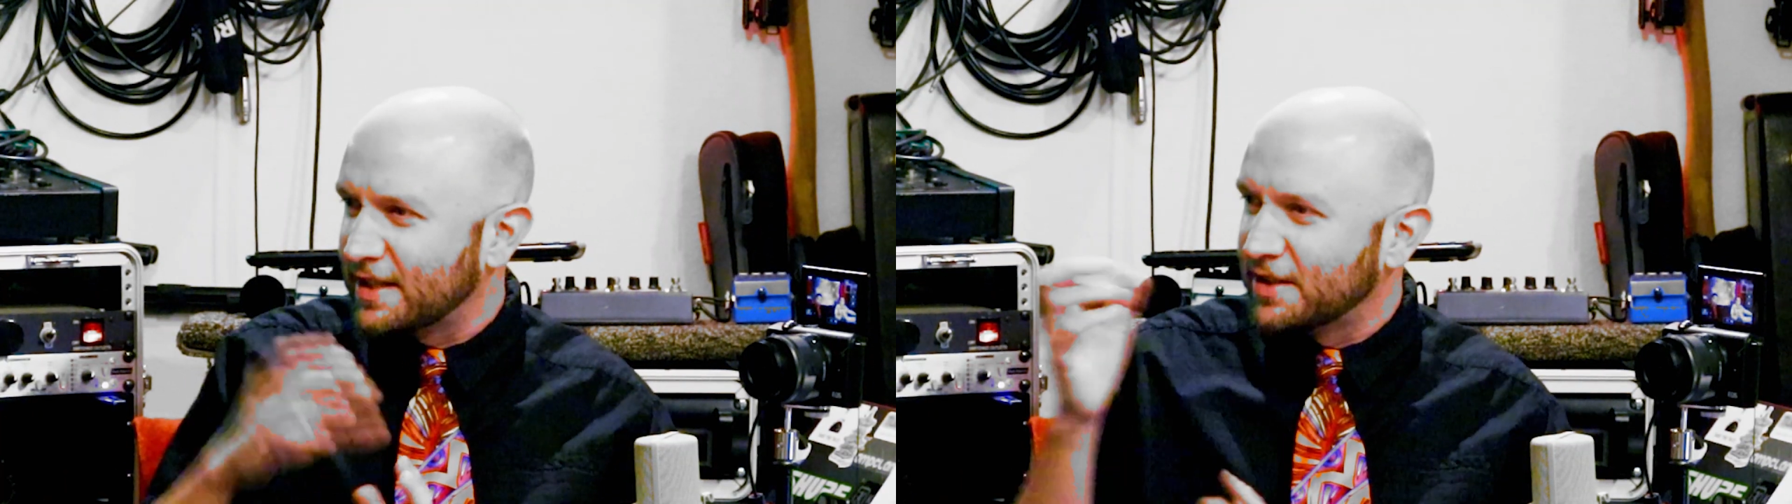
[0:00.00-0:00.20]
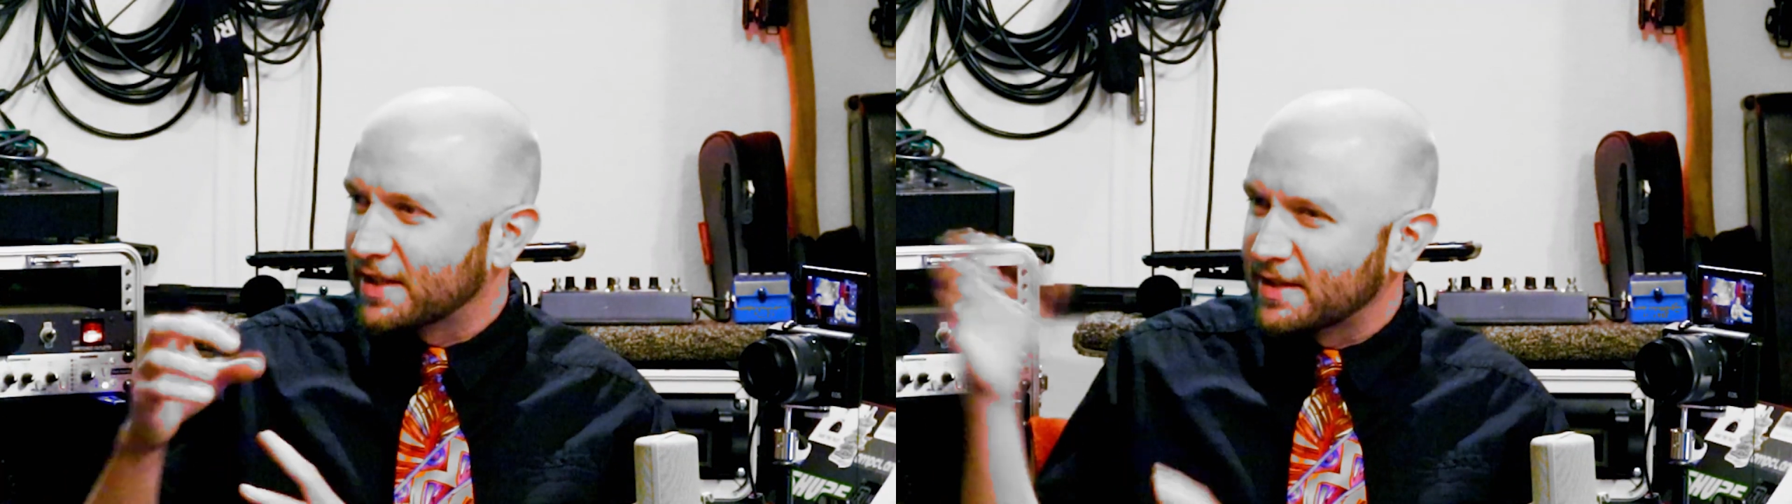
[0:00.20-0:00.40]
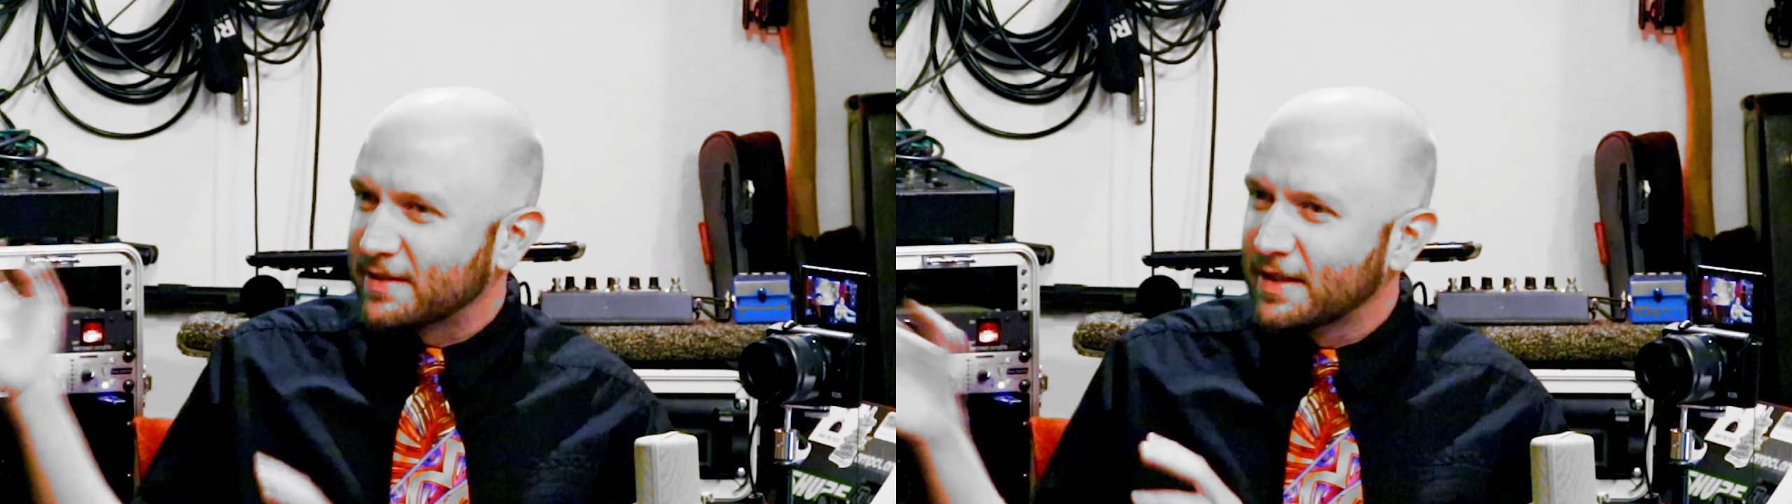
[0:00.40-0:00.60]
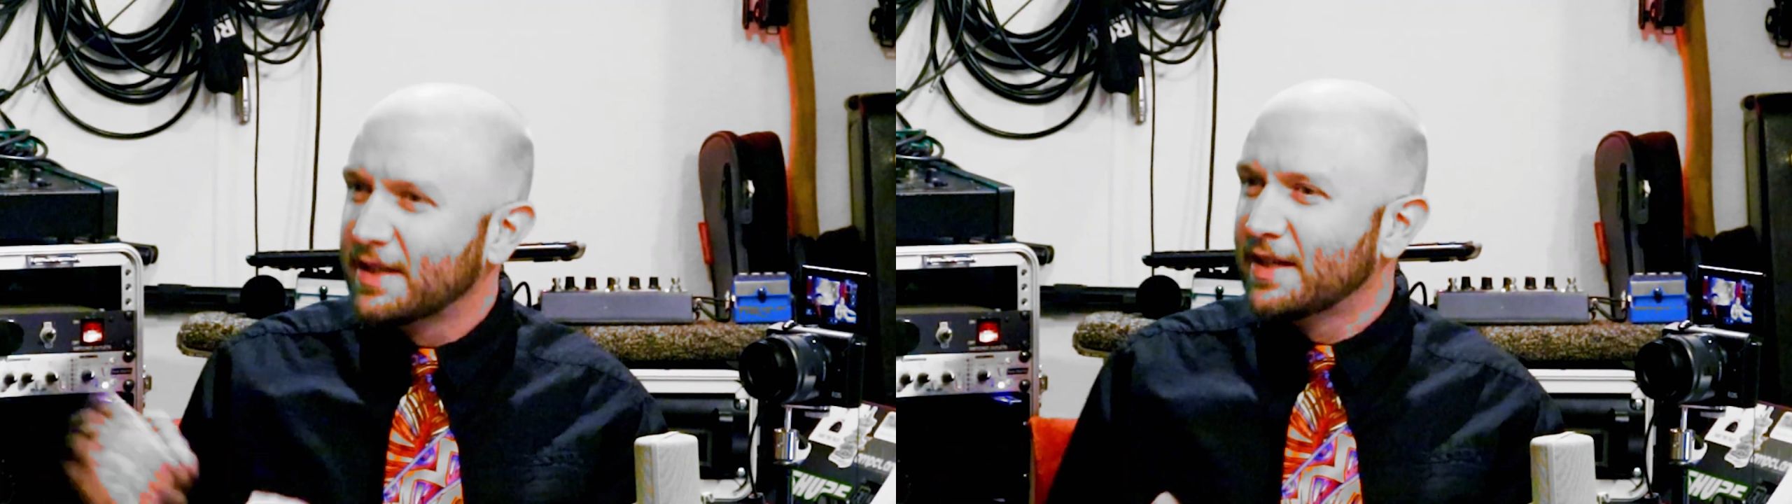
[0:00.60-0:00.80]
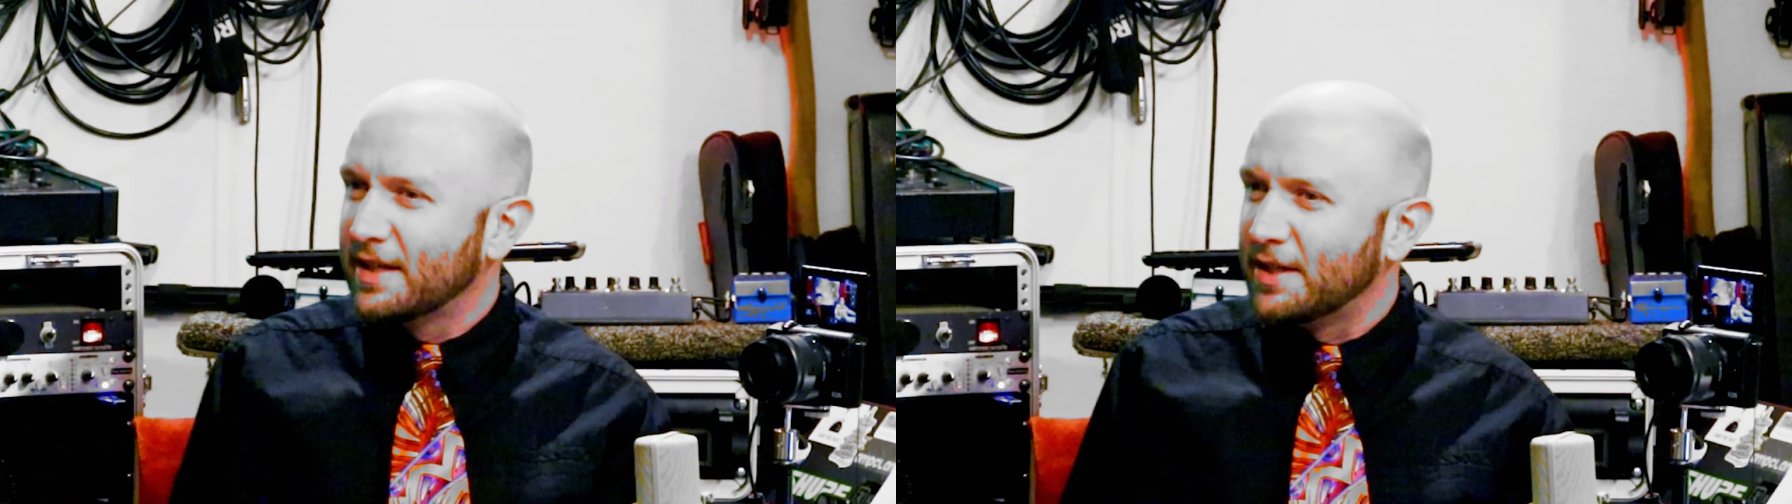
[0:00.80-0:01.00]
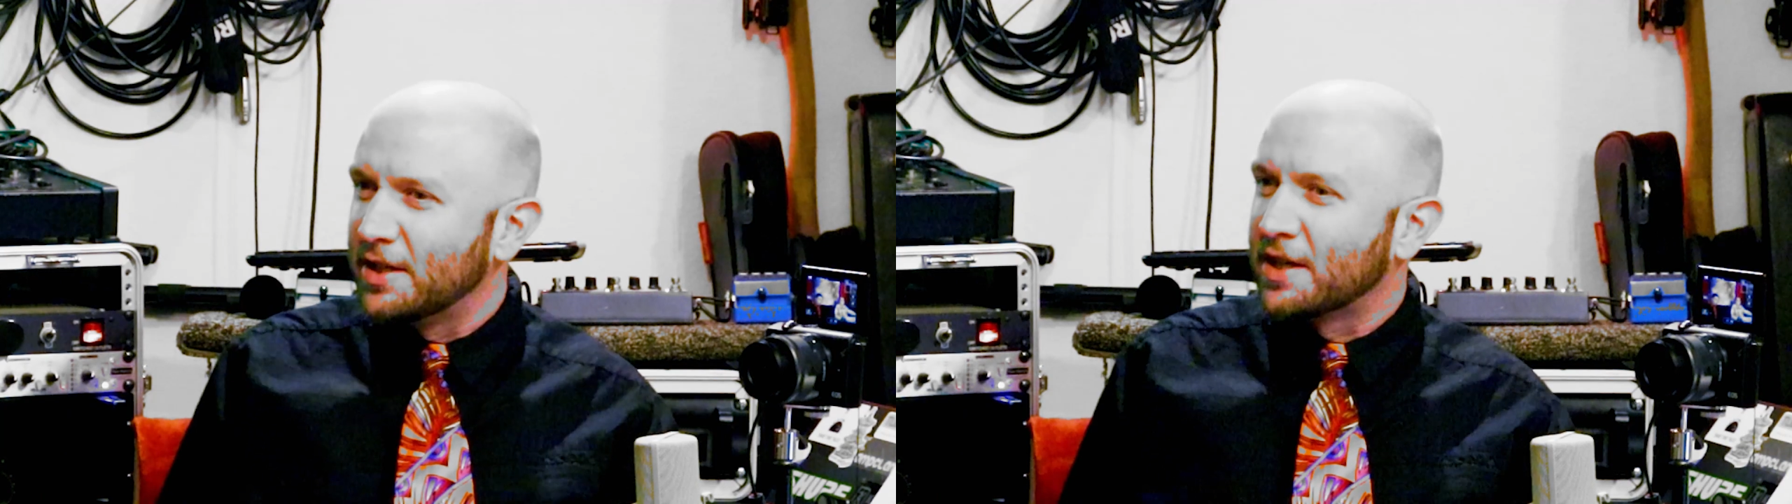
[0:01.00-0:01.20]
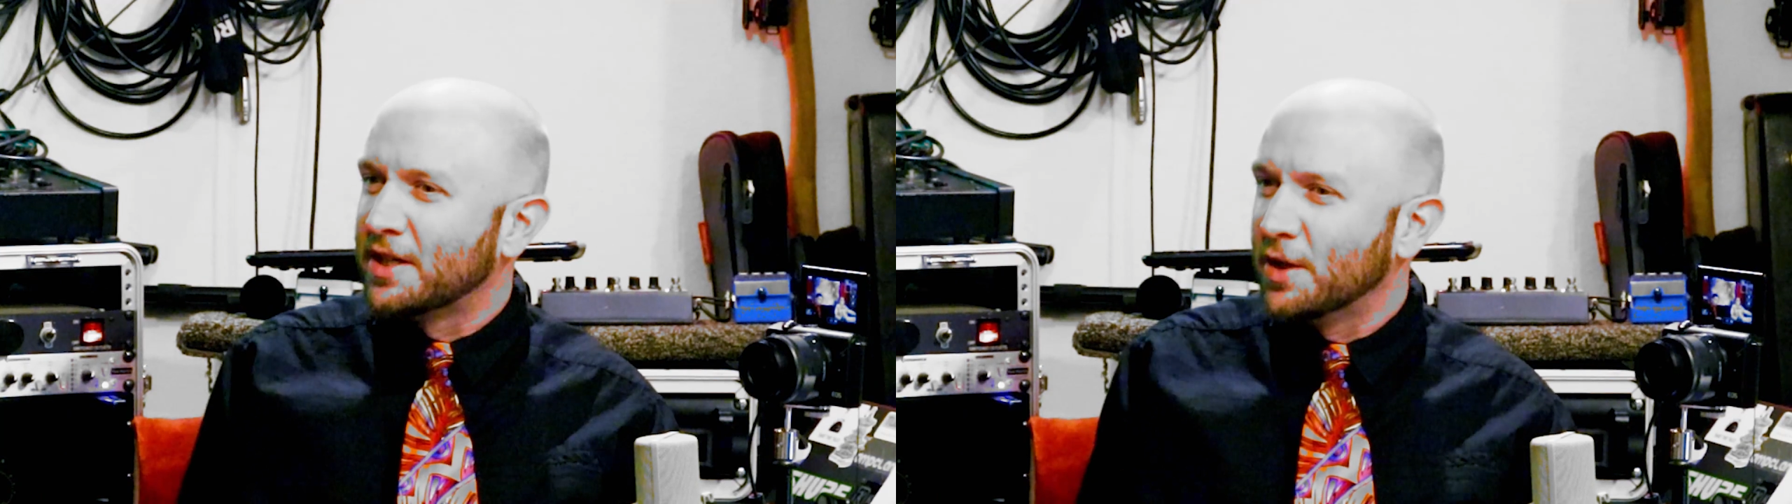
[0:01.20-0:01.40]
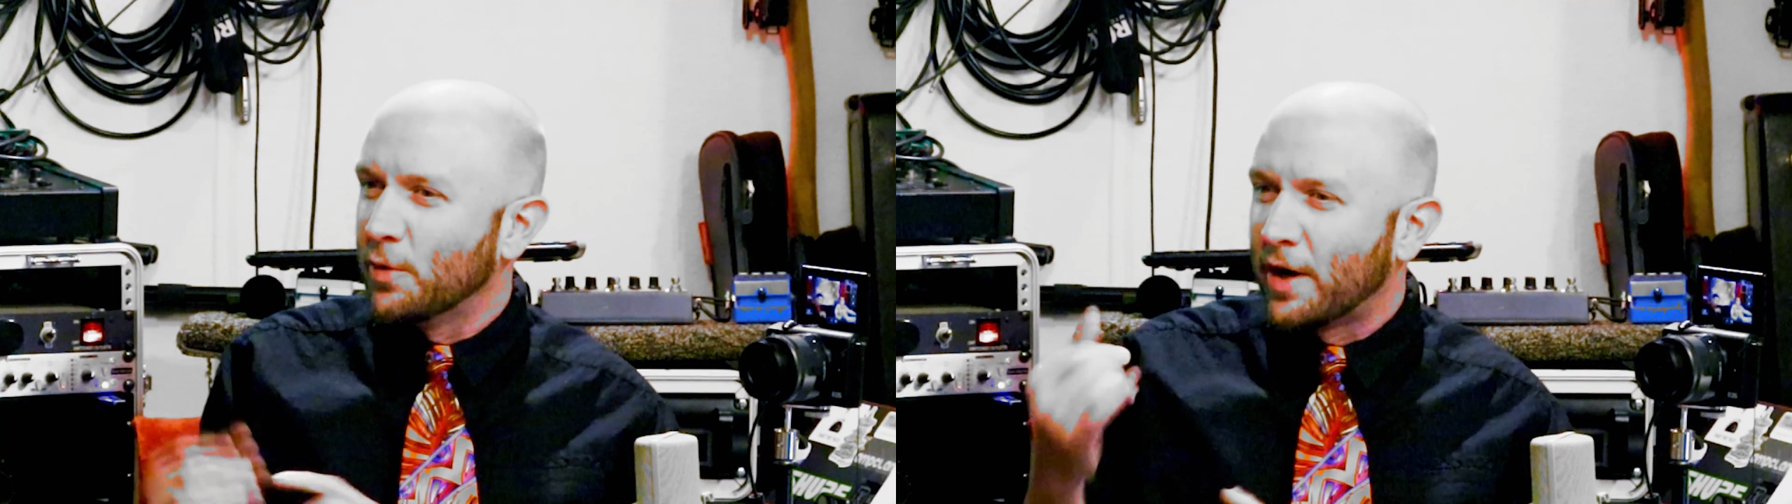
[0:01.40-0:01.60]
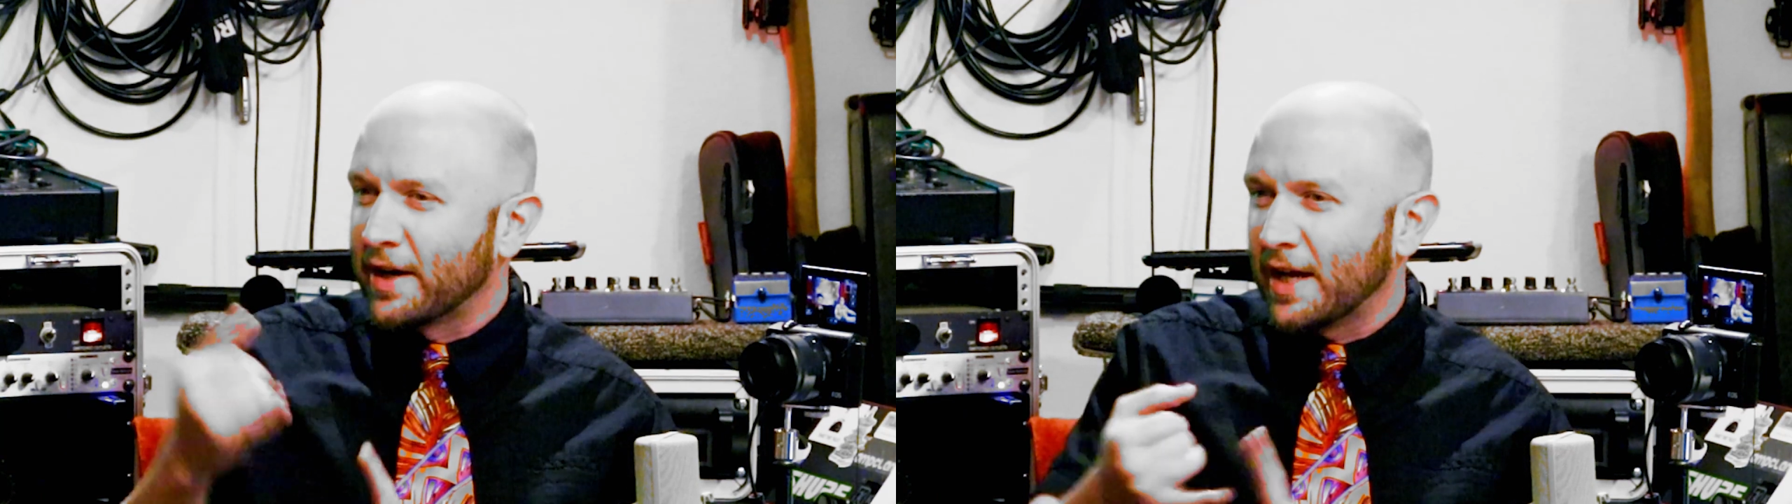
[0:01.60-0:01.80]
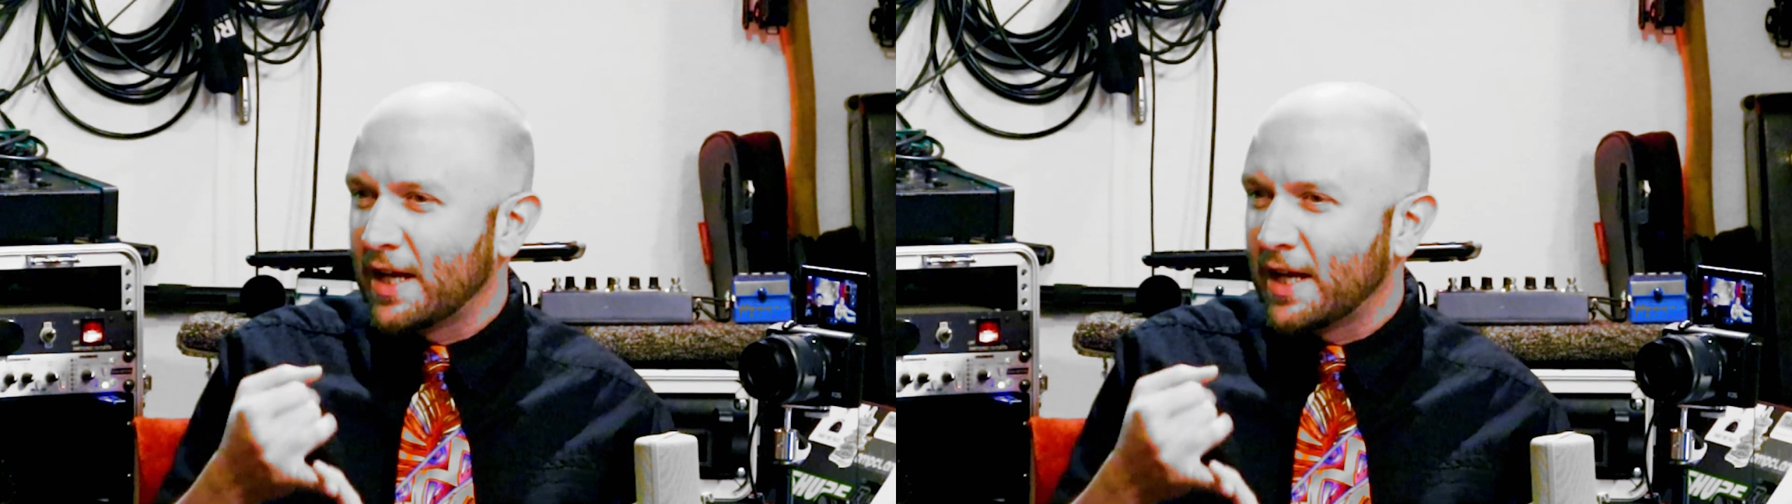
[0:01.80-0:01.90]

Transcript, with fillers: you can you can do a one